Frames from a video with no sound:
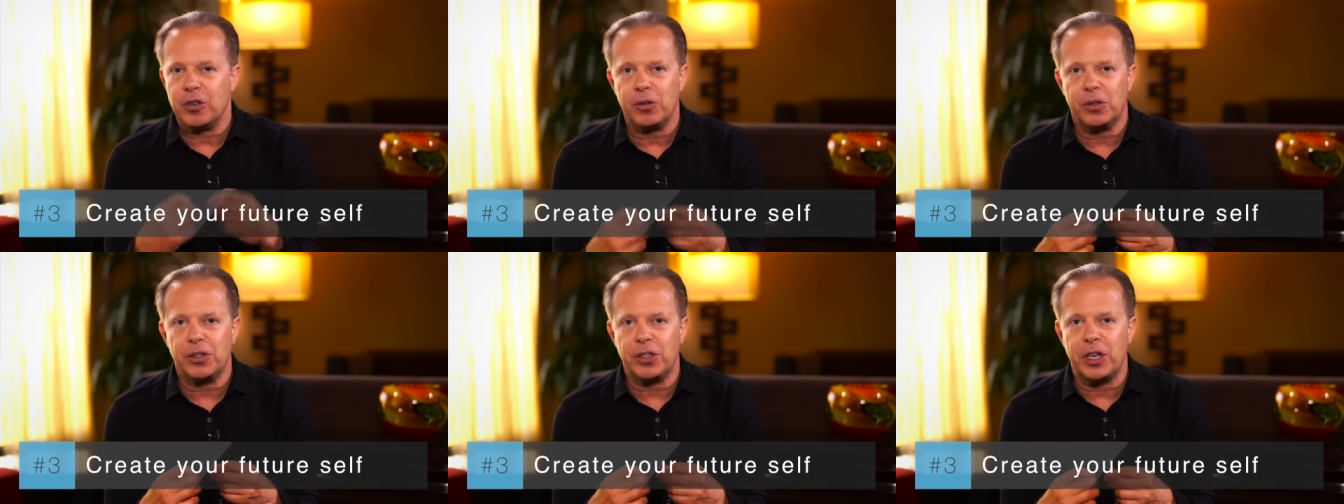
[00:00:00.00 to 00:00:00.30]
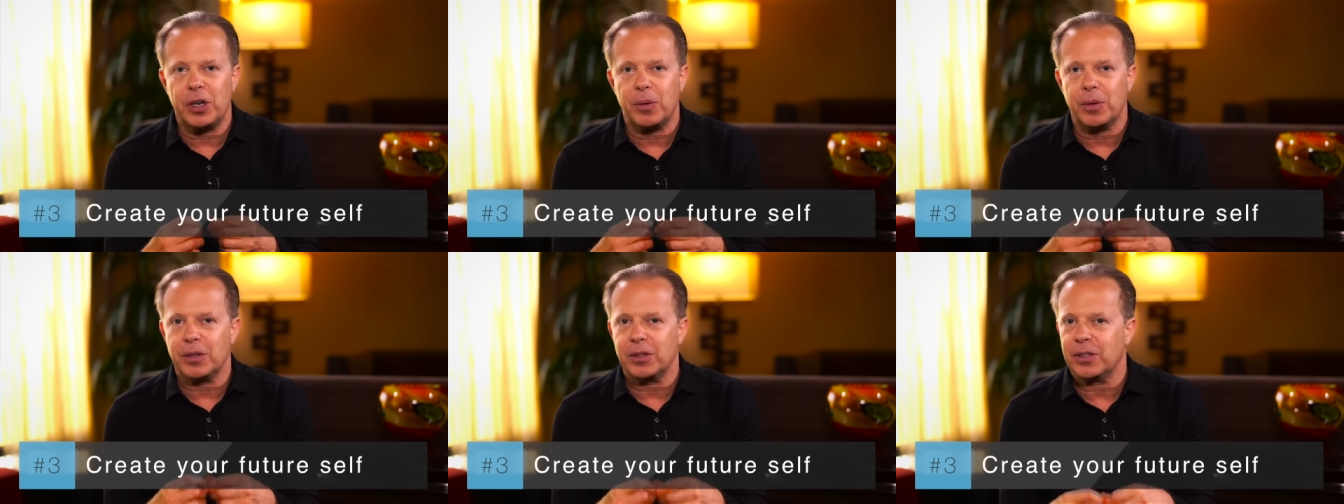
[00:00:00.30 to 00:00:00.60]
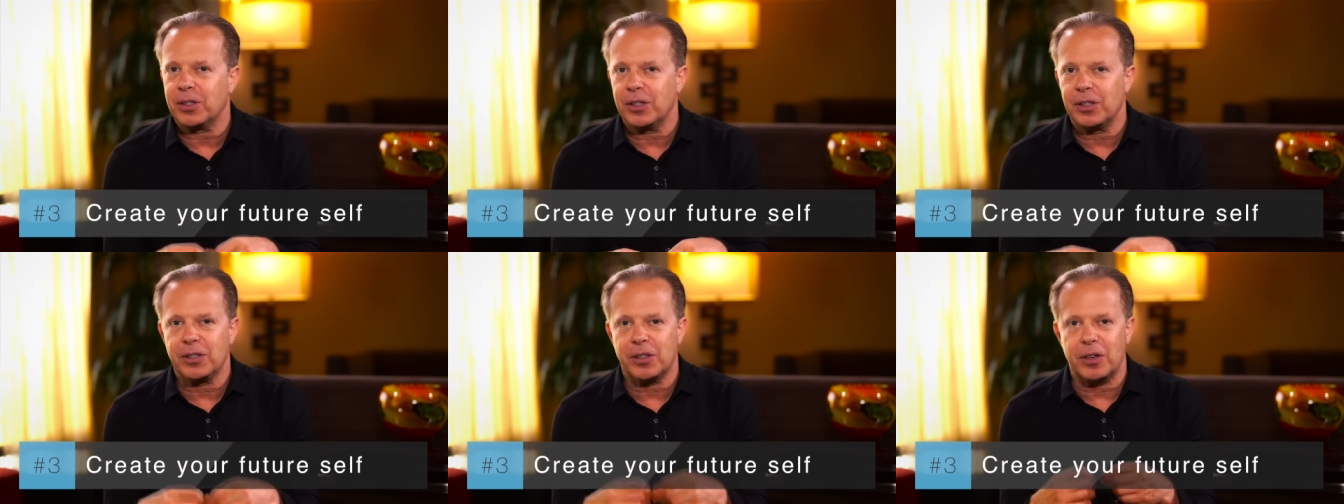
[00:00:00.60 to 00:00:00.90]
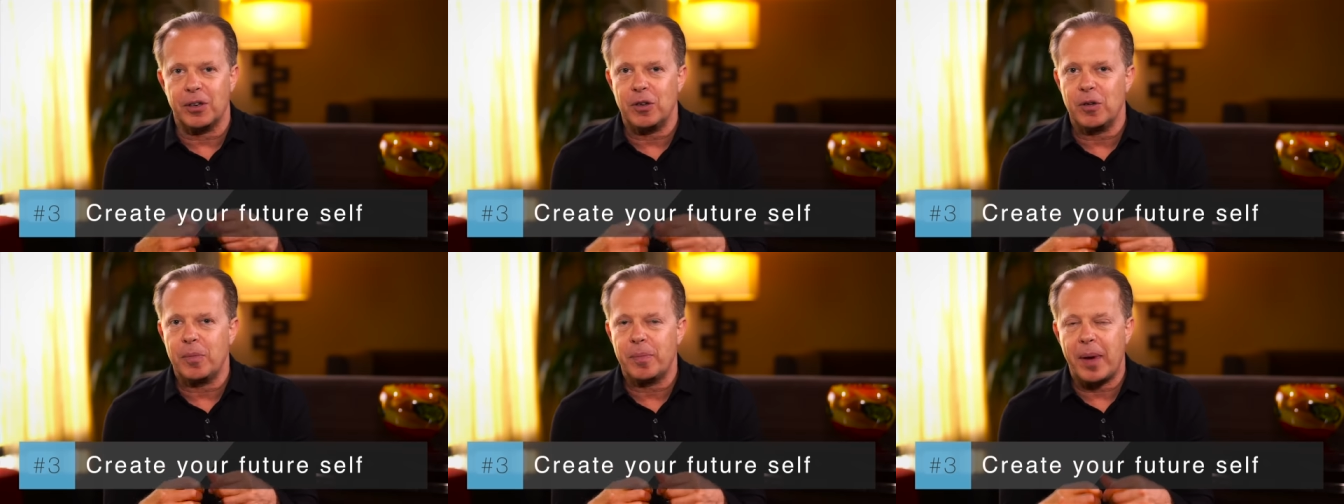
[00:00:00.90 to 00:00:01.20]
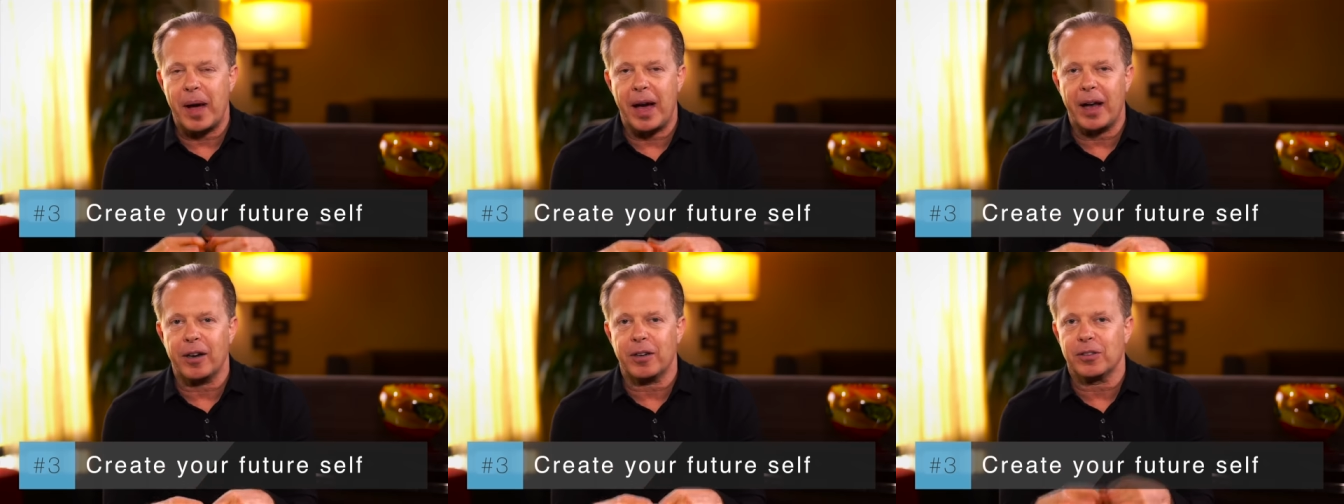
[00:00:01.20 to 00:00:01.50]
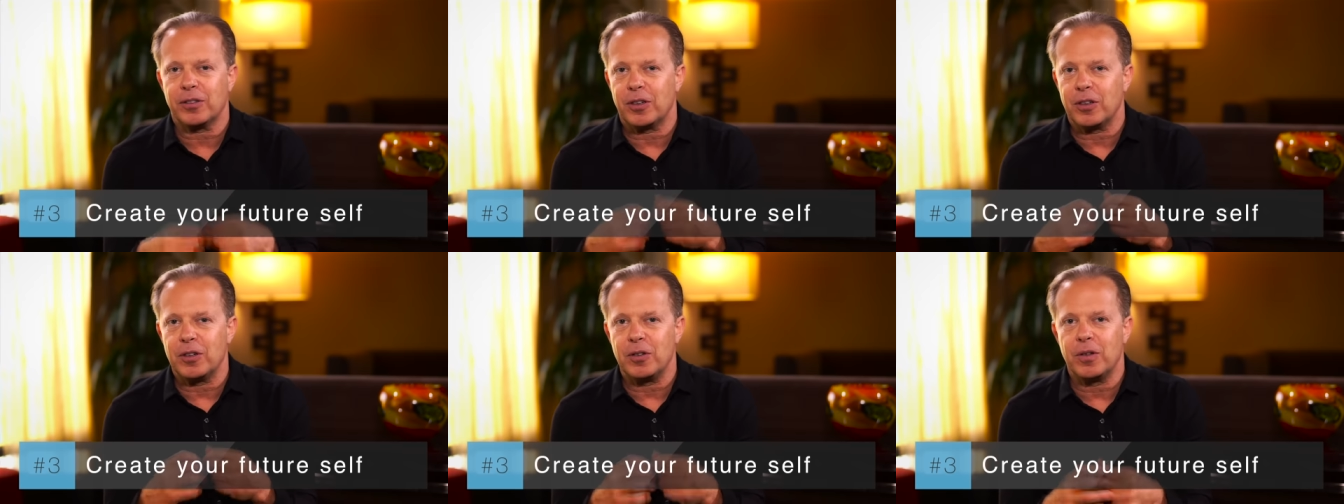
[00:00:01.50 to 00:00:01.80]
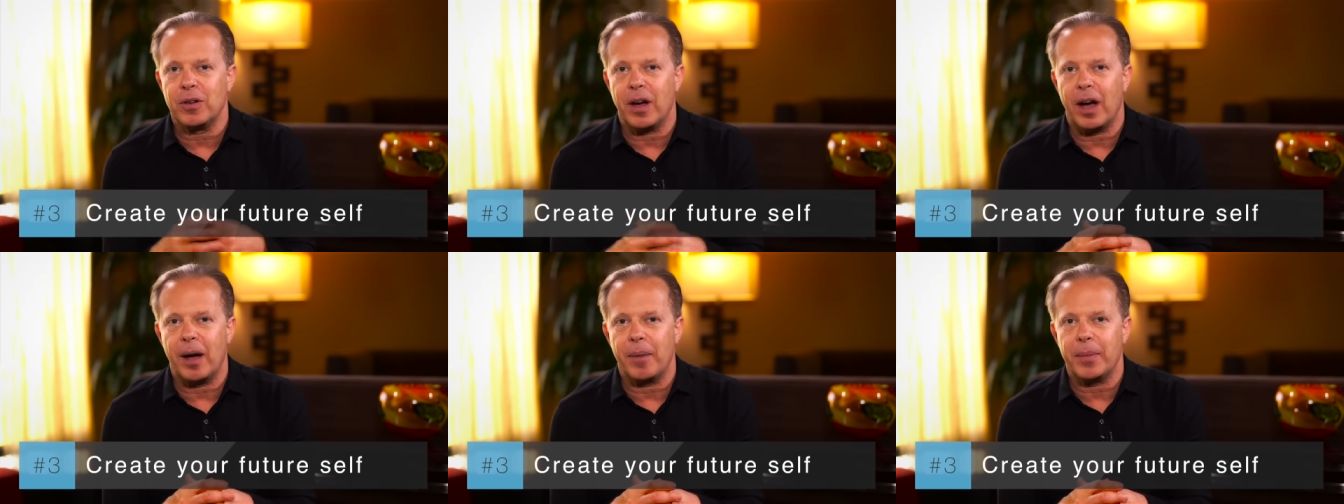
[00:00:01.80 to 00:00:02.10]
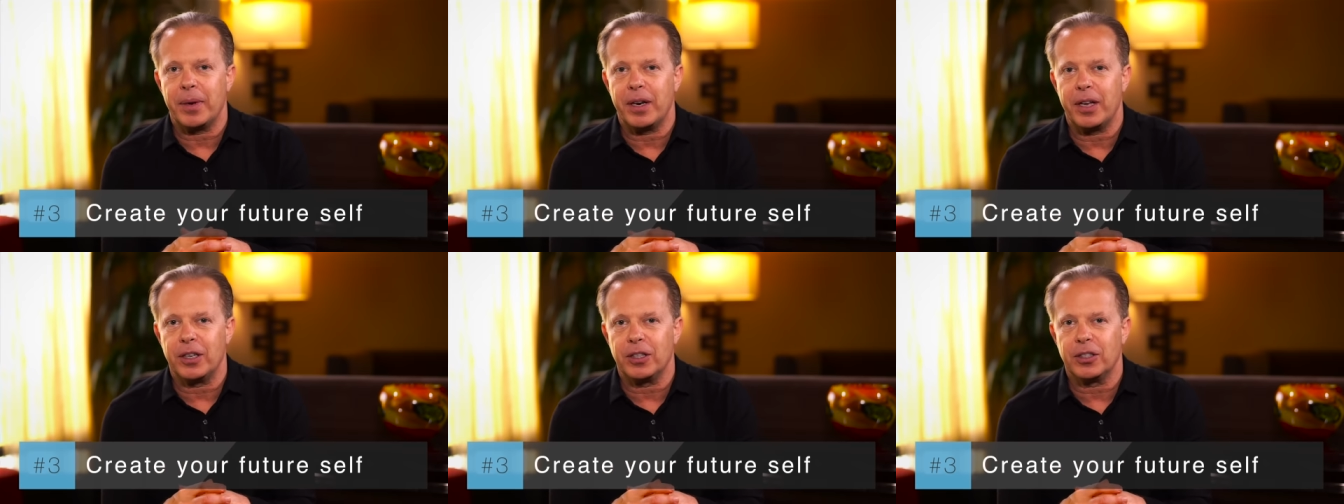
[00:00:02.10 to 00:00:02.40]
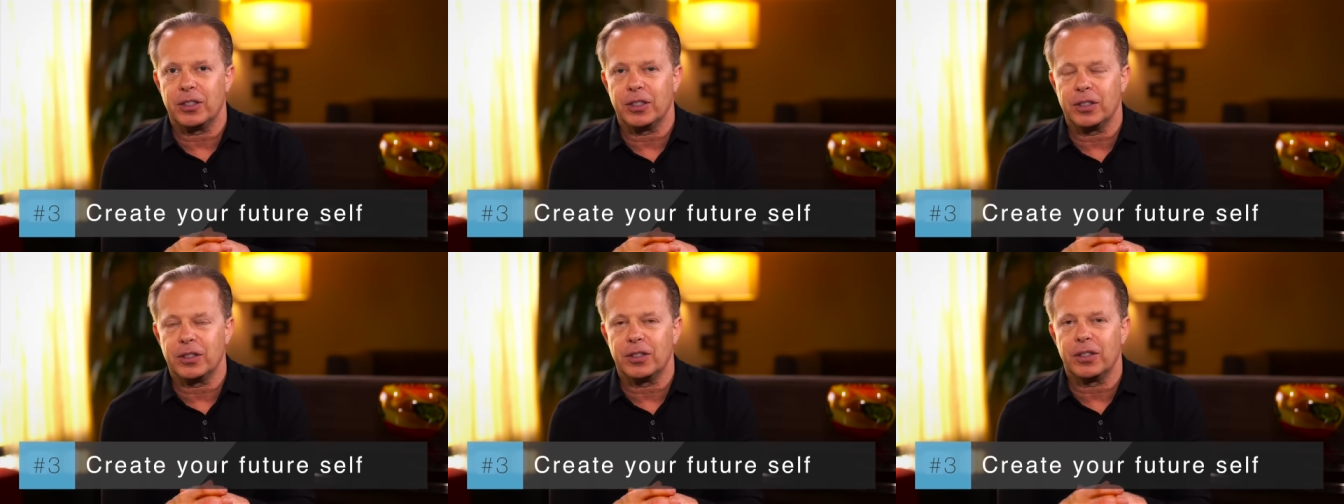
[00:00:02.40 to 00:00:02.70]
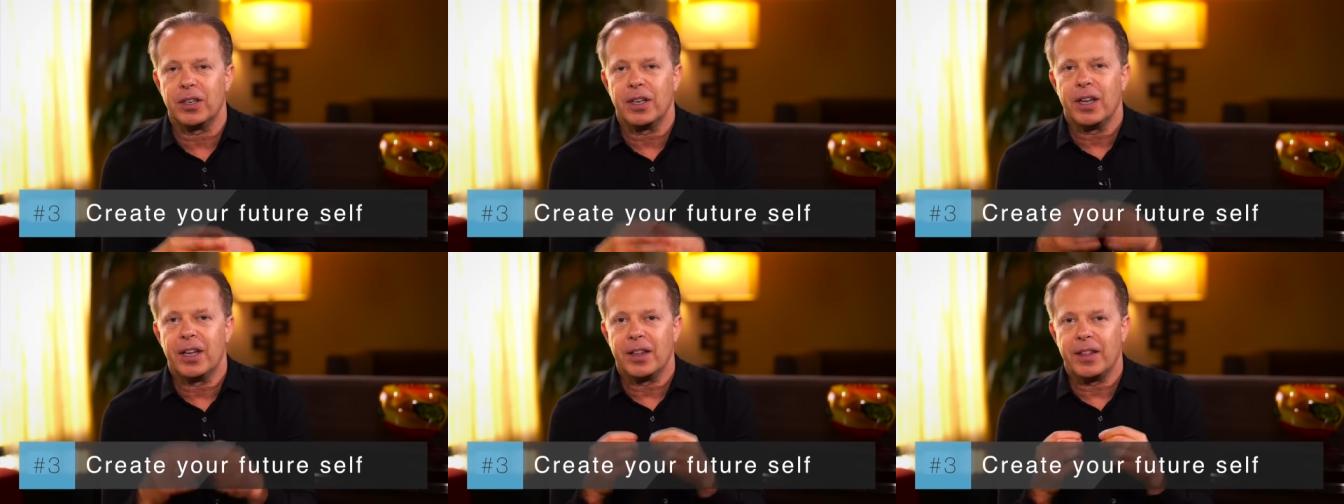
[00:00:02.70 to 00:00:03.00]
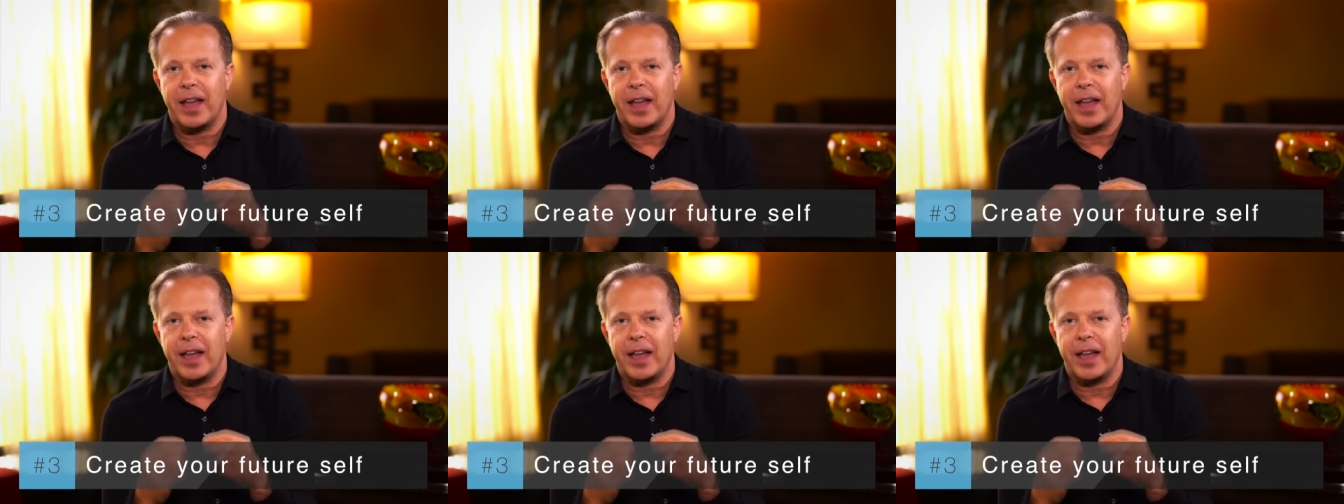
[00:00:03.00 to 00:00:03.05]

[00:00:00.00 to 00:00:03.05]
new sequences and new patterns and new combinations,